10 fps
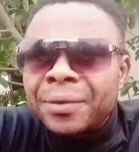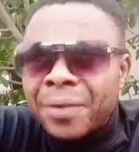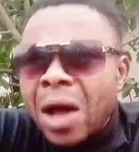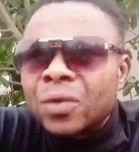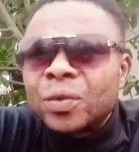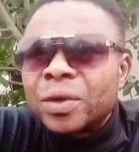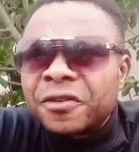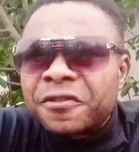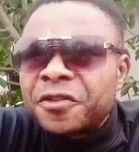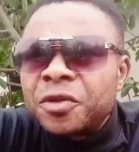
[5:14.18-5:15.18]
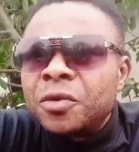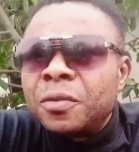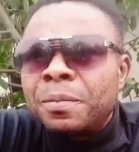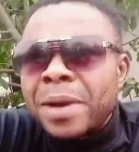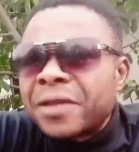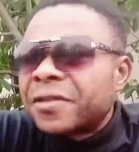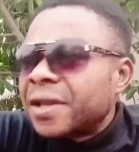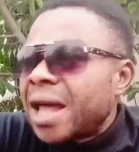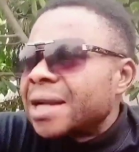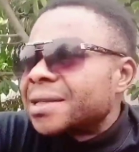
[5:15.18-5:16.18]
around with a few
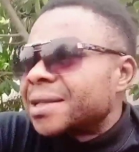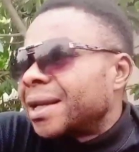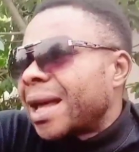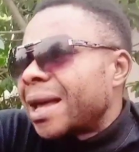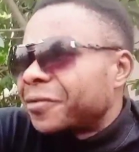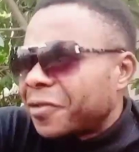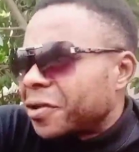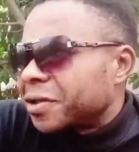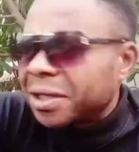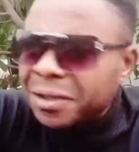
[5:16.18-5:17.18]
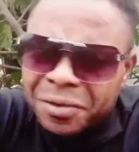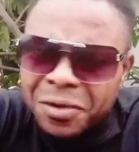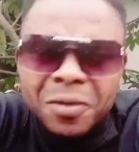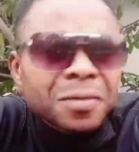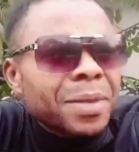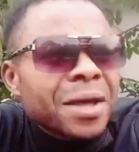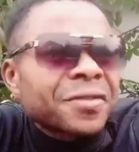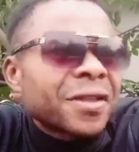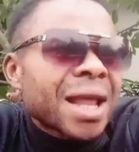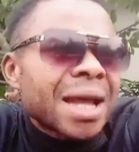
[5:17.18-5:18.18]
Bethelites, and I thought, you know,
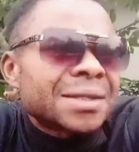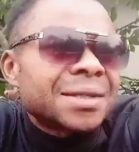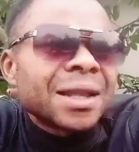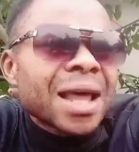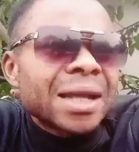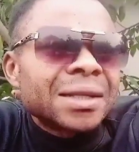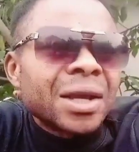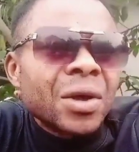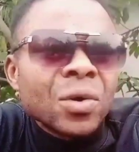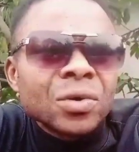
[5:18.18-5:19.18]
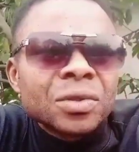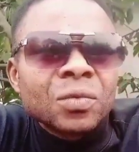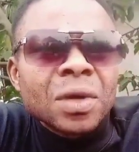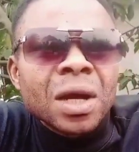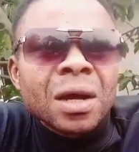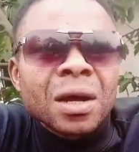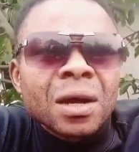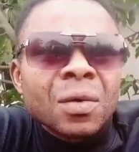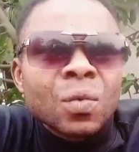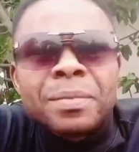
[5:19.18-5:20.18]
Bethelites, they like the gold
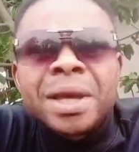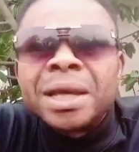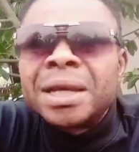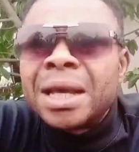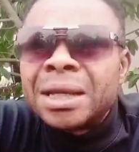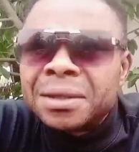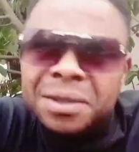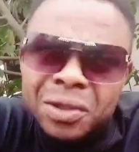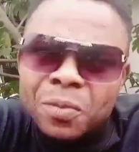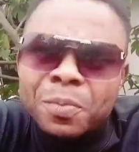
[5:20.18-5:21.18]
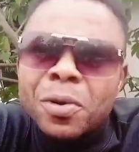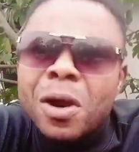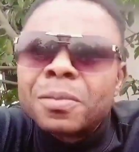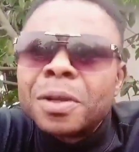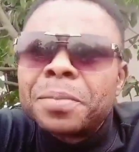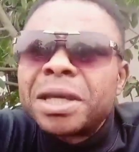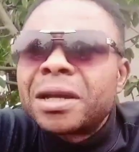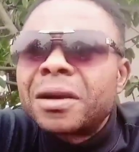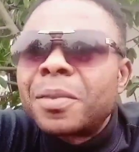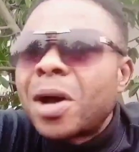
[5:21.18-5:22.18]
women, and they'll probably
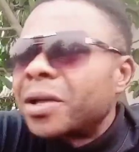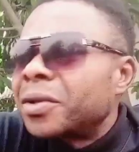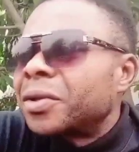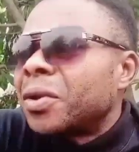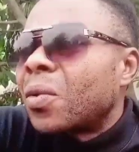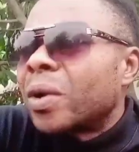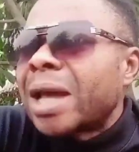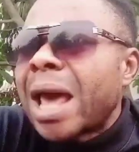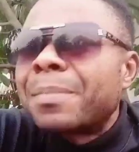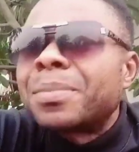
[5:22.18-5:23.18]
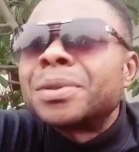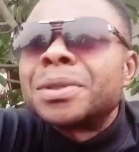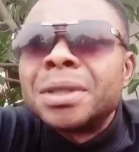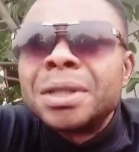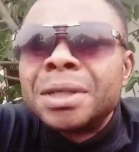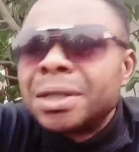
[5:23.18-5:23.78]
pick up. I don't know what happened.